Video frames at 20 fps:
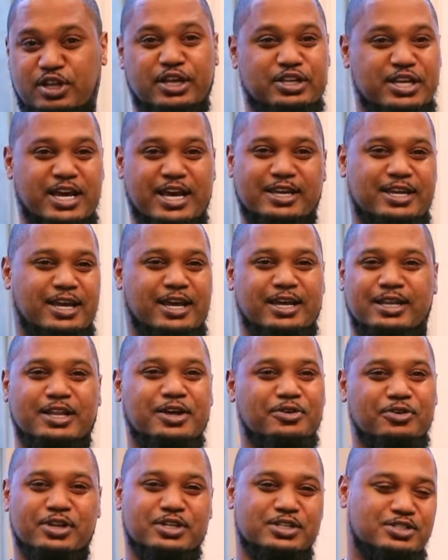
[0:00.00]
It, yeah, yeah,
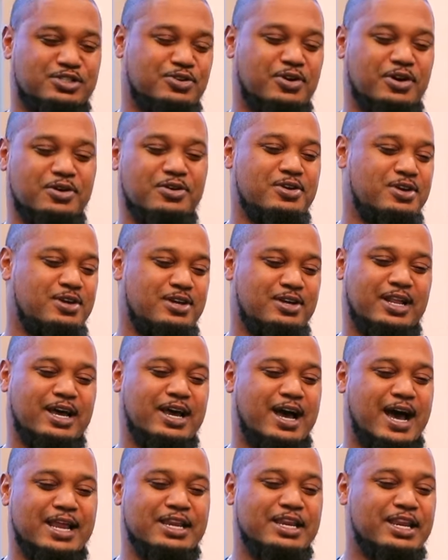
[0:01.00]
literally. So
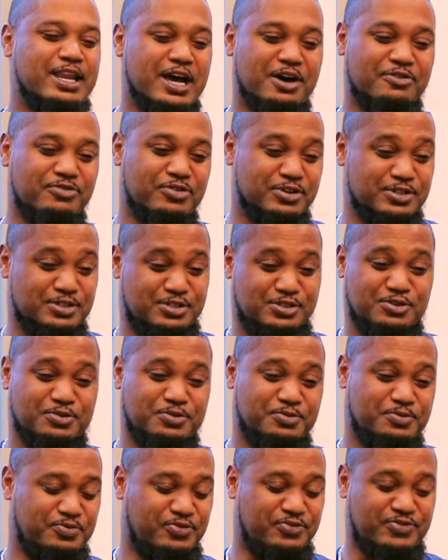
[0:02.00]
like I never
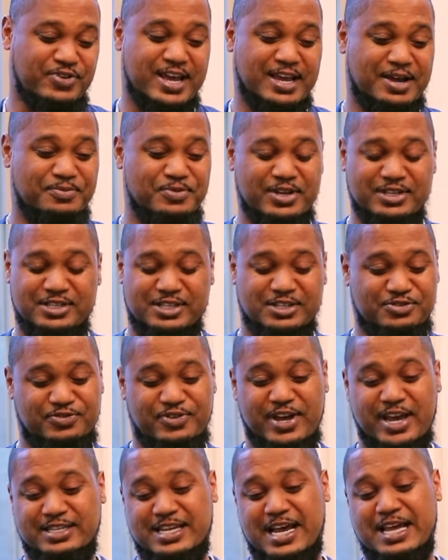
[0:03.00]
so fact I mean just facts.